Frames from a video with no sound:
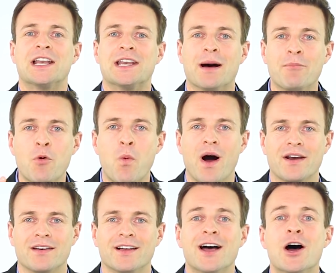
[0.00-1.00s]
Number
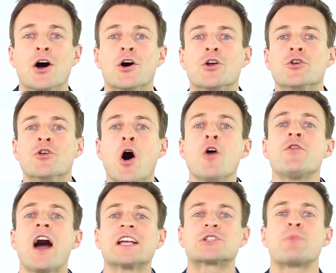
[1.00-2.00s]
1, know
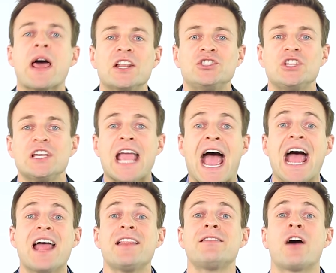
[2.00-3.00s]
thy strategy
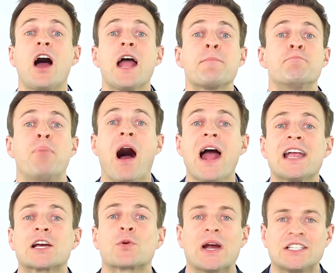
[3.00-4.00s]
and thy
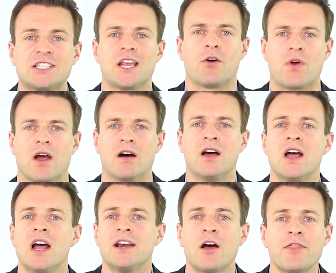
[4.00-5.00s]
buying criteria.
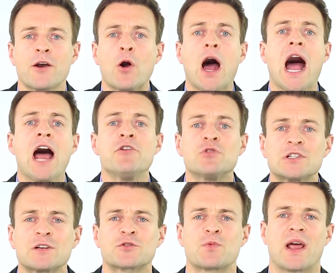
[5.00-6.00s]
Now, there are
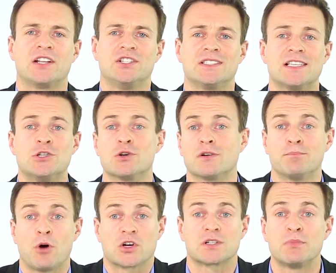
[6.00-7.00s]
hundreds of strategies that you can
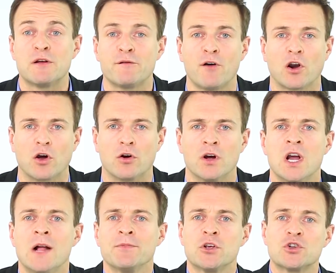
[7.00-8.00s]
possibly follow.
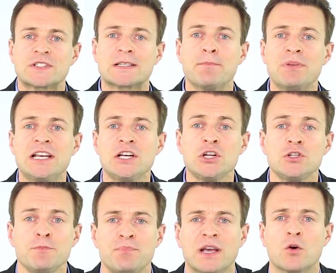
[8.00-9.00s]
You simply need
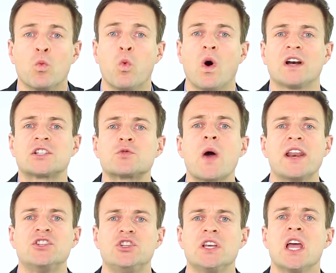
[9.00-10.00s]
to pick one
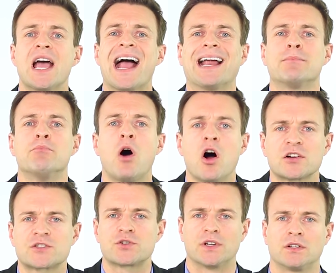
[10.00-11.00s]
strategy and
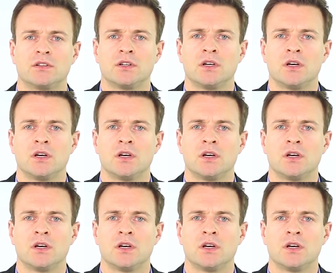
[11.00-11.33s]
master it.